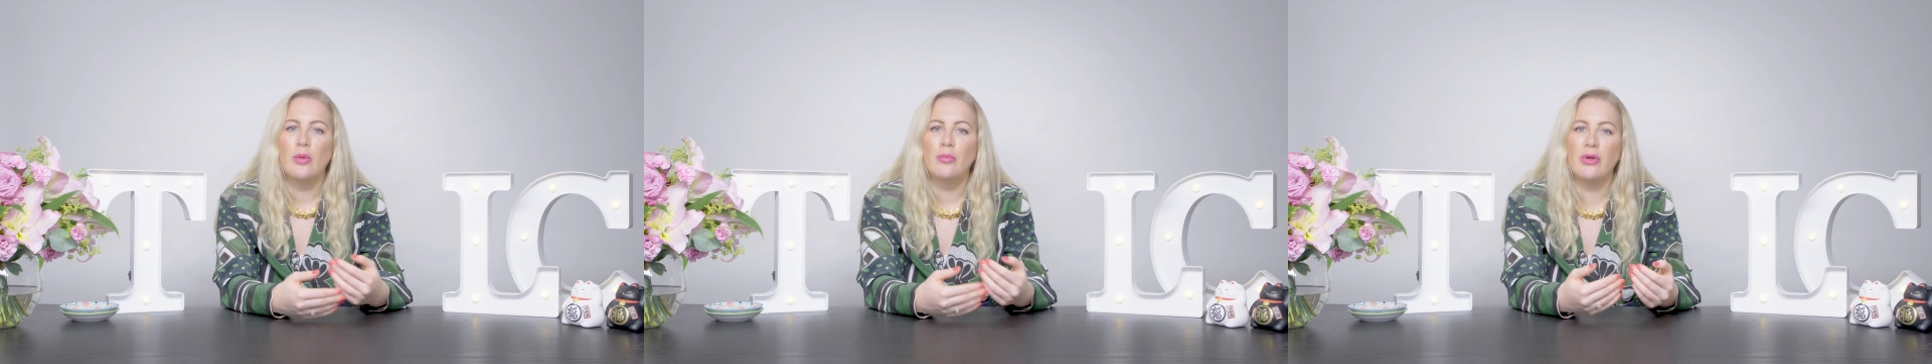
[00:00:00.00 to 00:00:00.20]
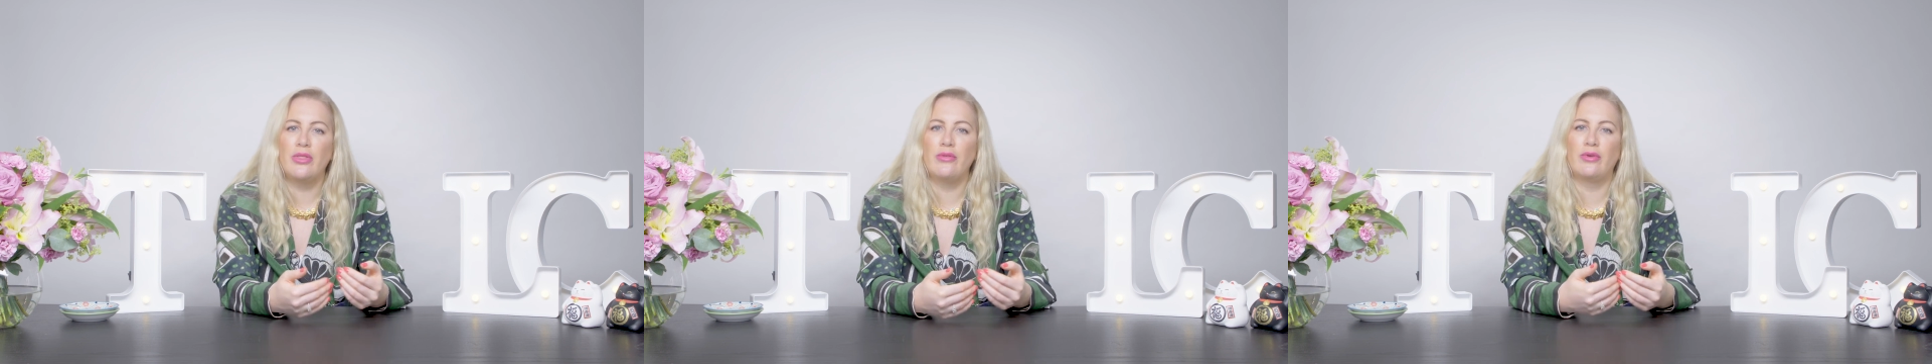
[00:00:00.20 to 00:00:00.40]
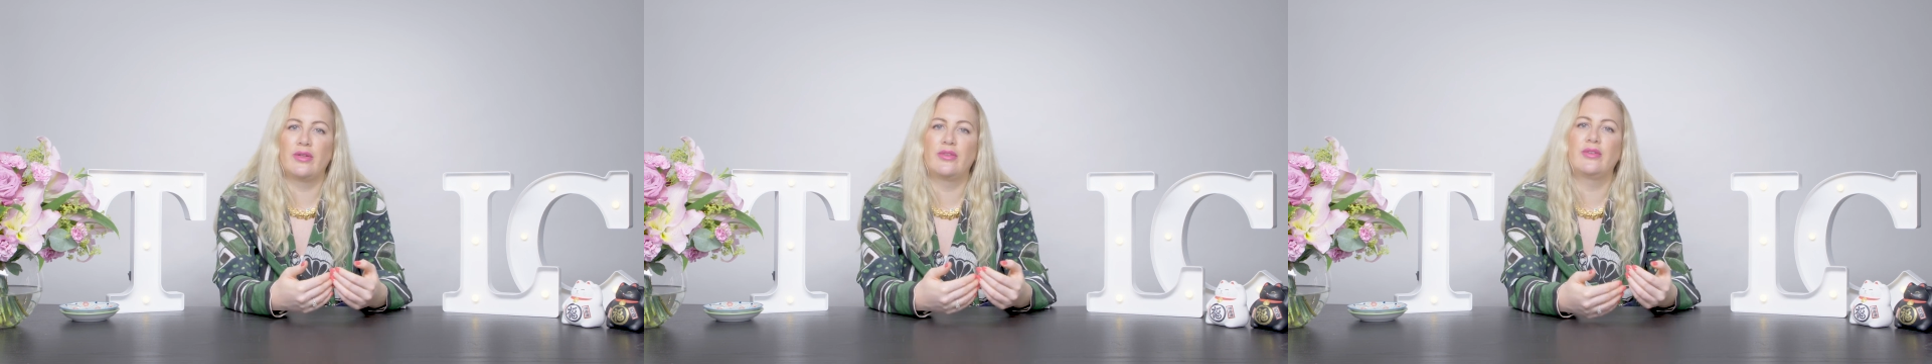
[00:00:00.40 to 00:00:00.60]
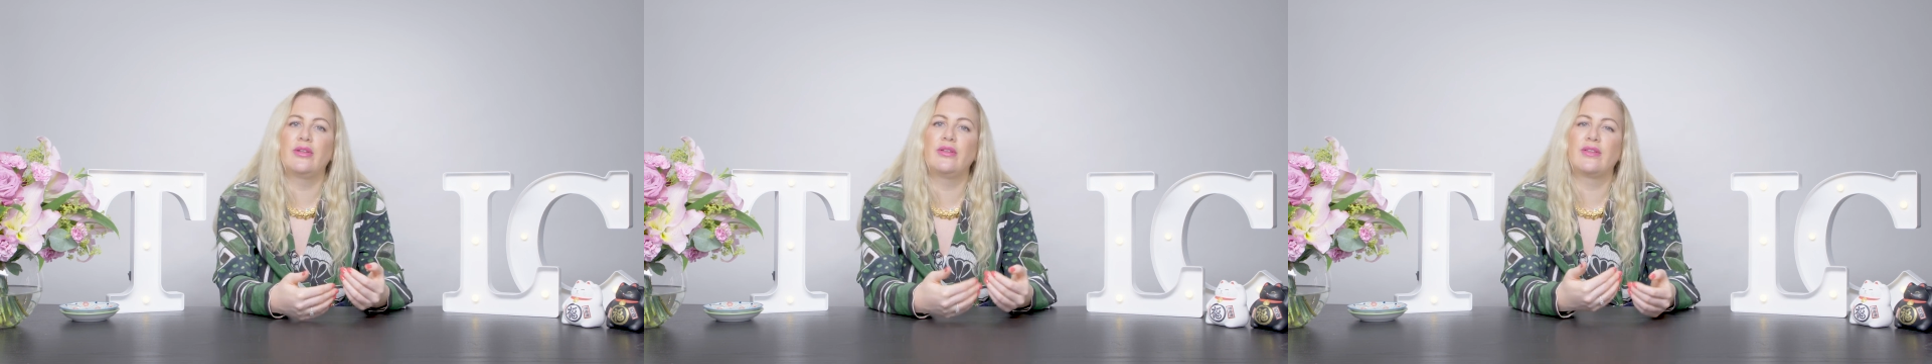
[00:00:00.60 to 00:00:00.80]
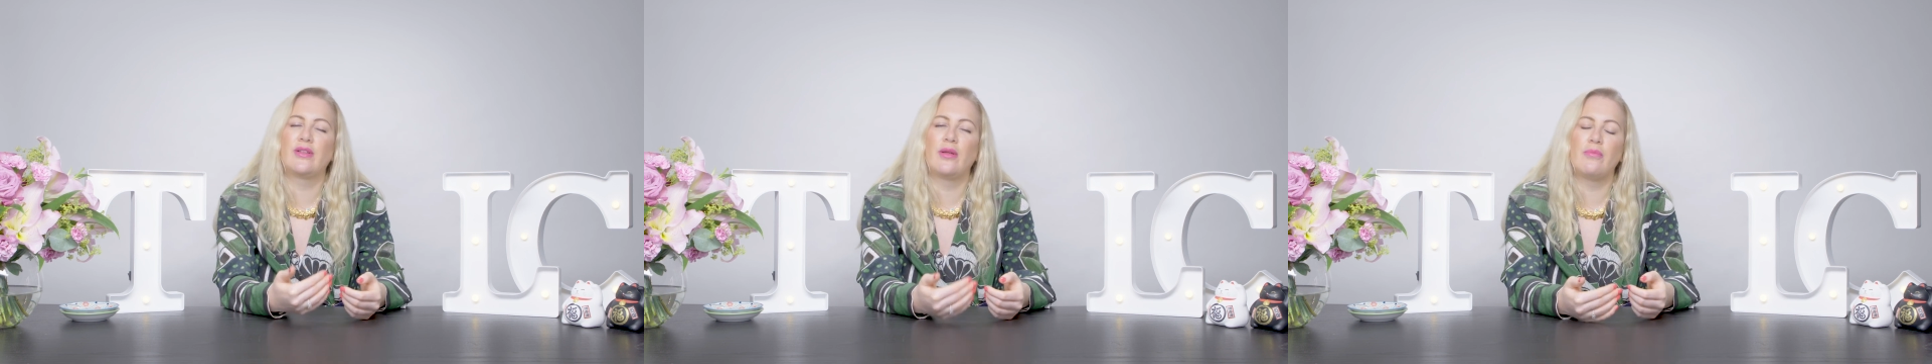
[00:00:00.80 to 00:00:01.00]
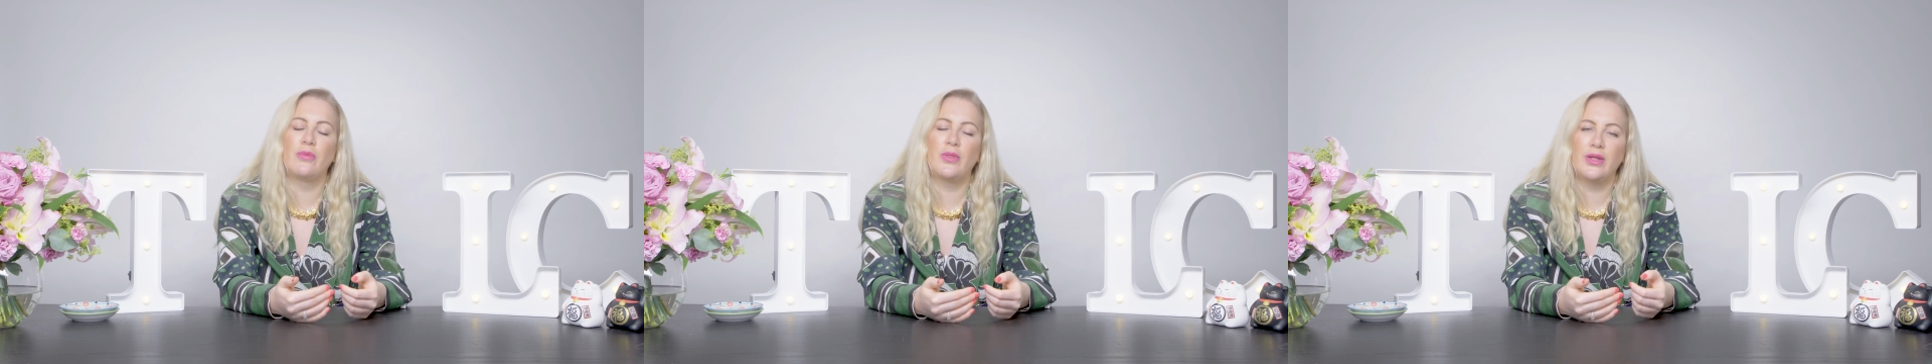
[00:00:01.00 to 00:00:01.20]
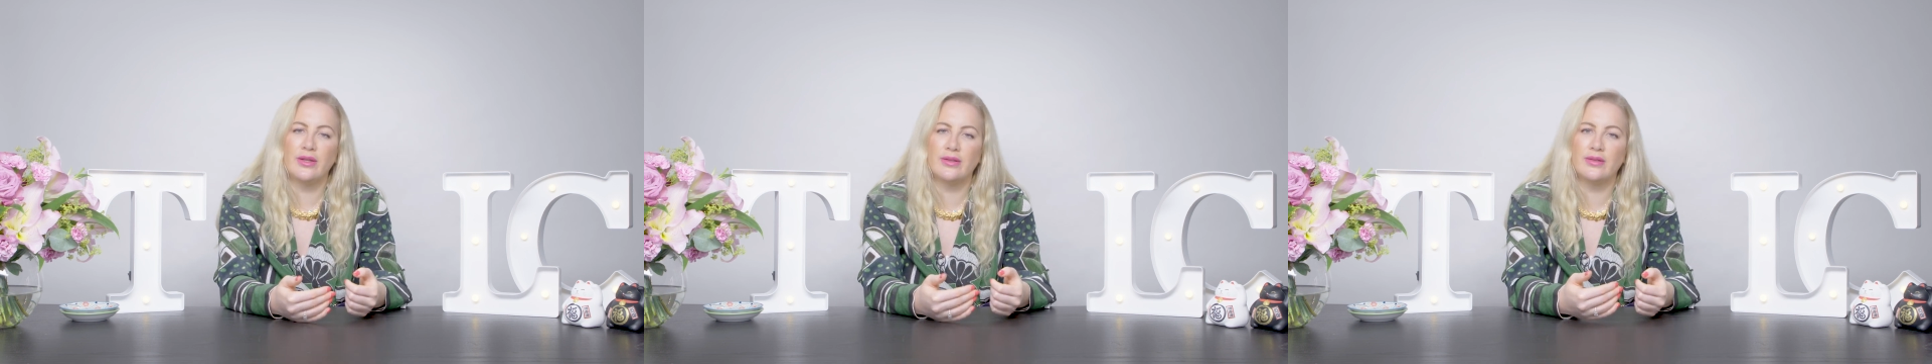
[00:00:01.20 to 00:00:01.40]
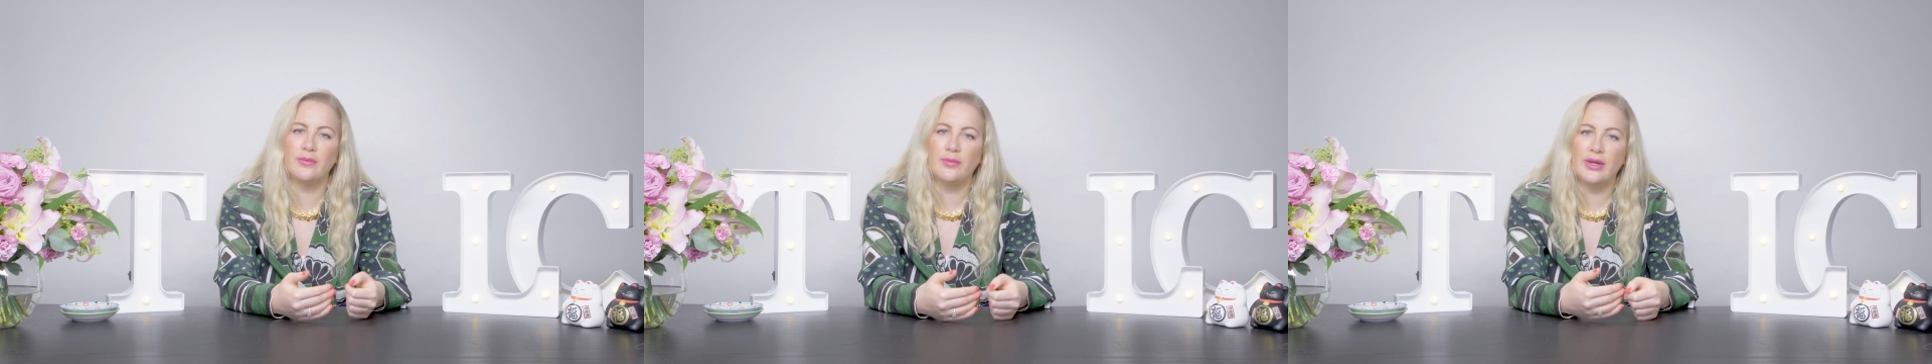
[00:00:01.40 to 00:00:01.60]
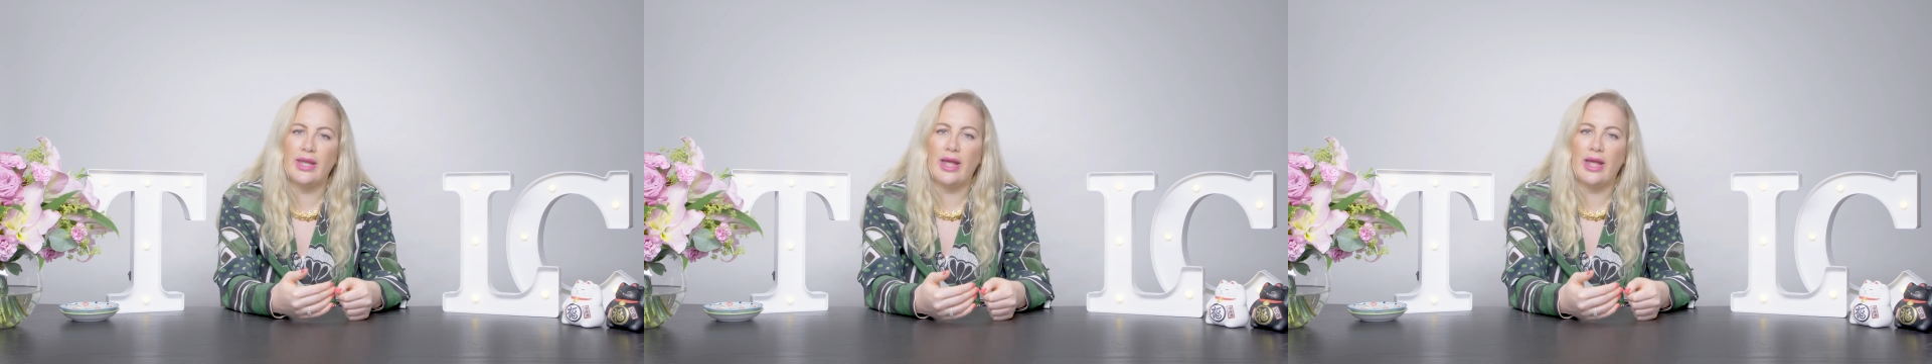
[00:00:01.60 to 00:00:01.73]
but there are still some things that we